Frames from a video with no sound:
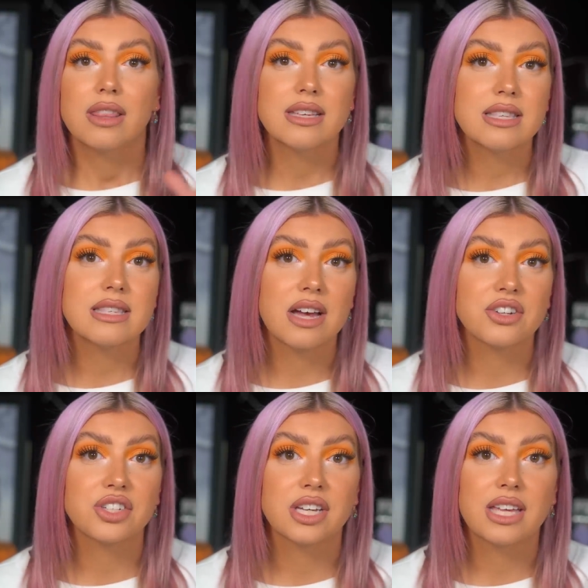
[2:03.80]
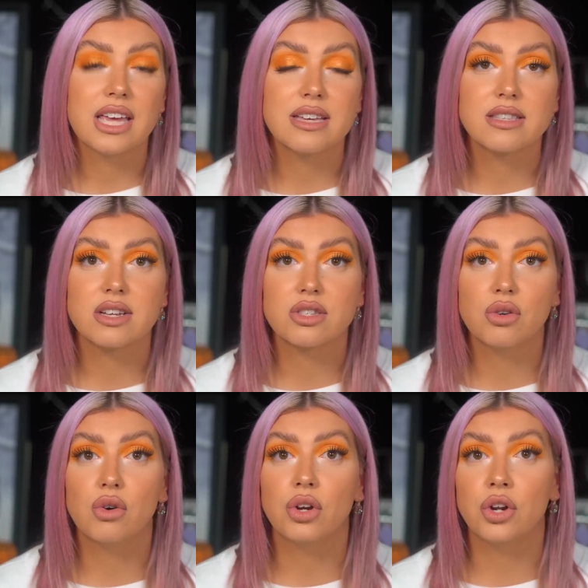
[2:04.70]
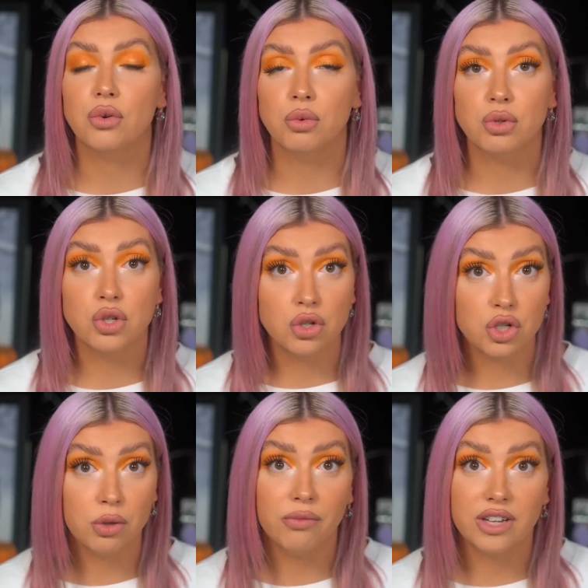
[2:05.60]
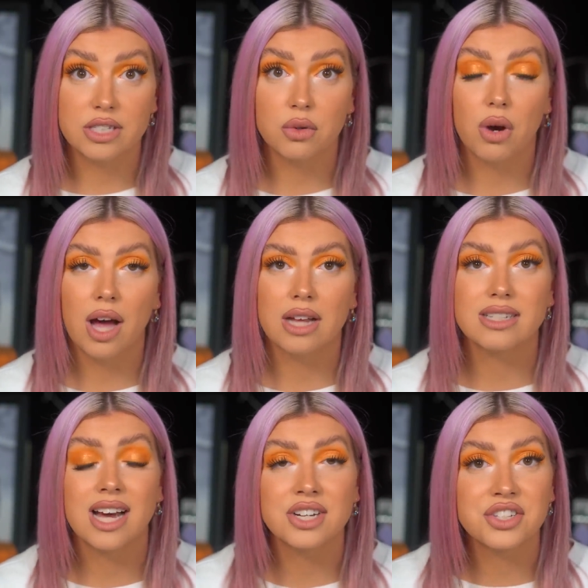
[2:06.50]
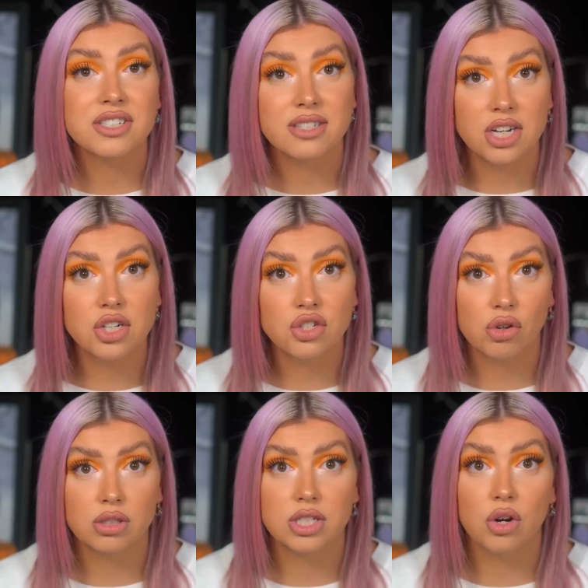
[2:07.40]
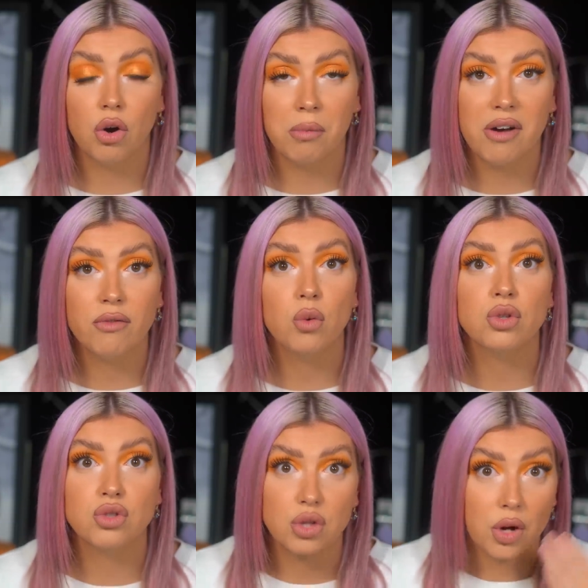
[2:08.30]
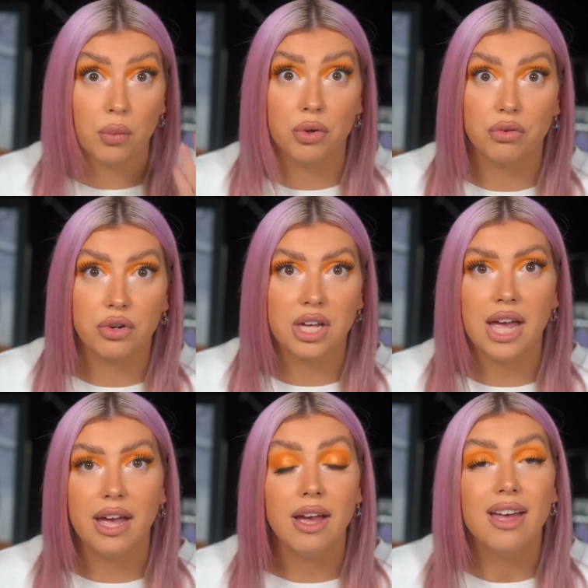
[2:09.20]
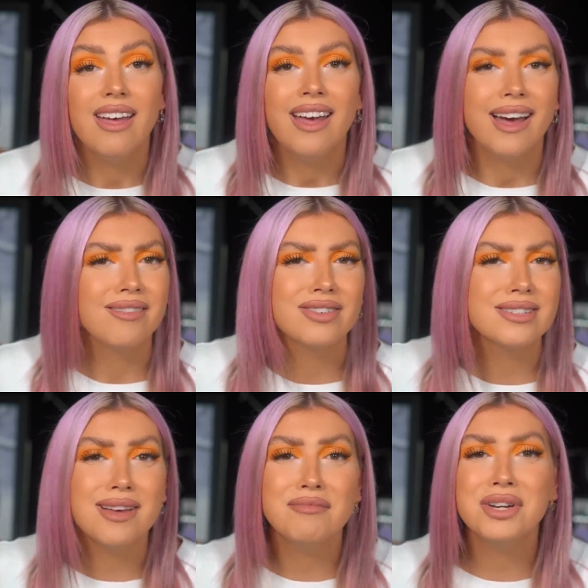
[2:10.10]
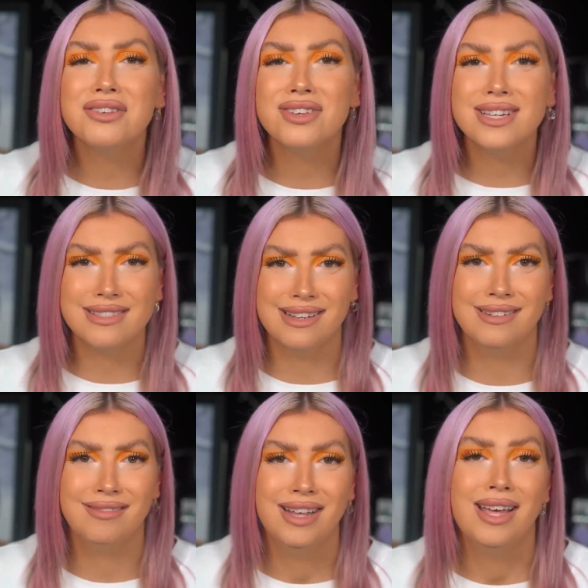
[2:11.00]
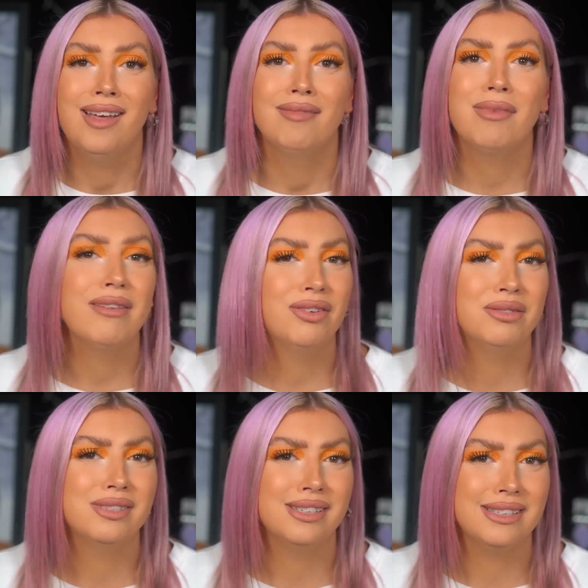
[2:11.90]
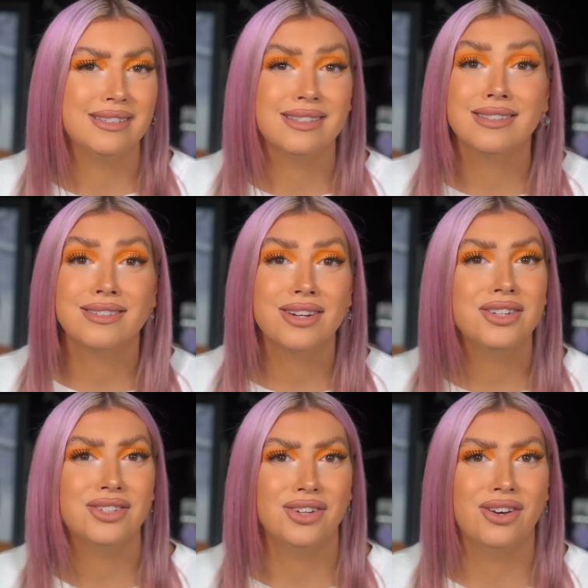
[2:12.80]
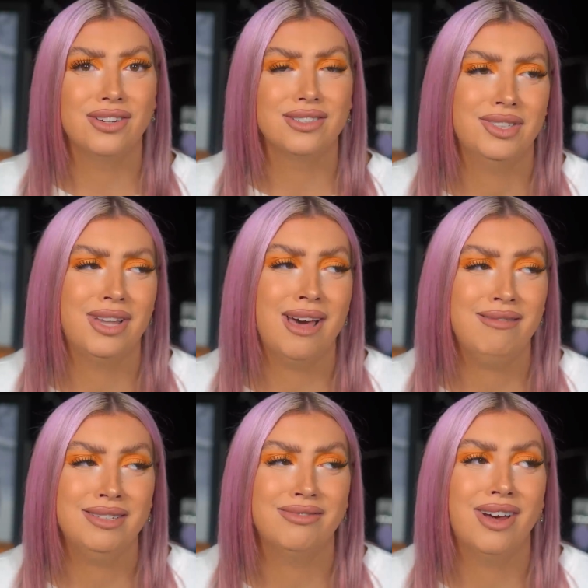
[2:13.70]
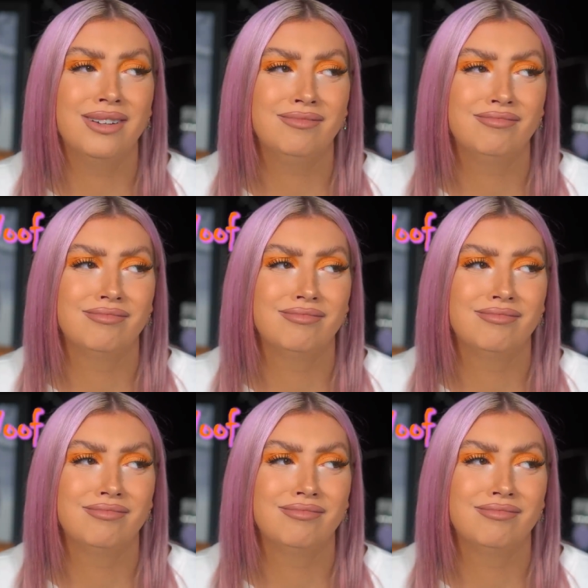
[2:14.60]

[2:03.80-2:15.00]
This is actually a case I saw on an old YouTube video, and I actually screenshotted it on my phone so that I wouldn't forget. And for some weird reason, my phone deleted the screenshot. That was fun.